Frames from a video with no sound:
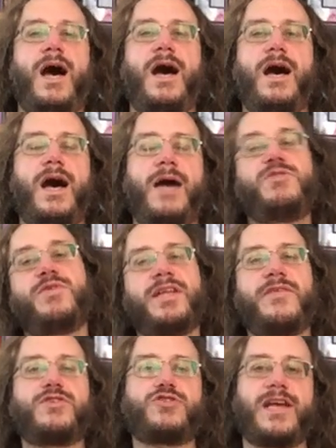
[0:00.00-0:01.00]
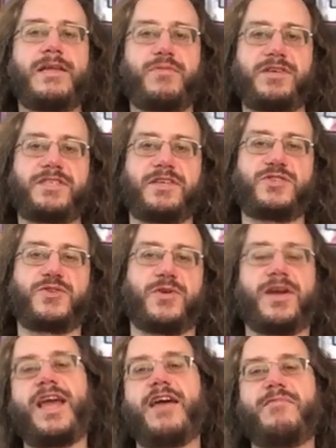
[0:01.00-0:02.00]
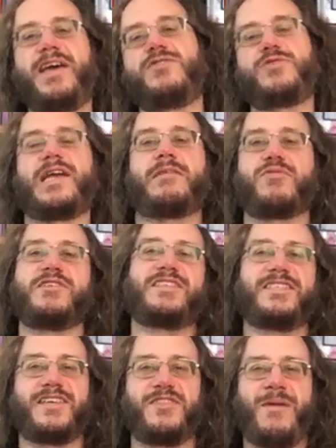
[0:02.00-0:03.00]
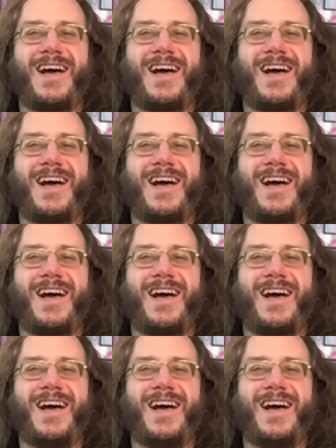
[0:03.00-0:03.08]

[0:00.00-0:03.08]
Uh, I'm doing another Dragon Precinct story. I've had Dragon Precinct on the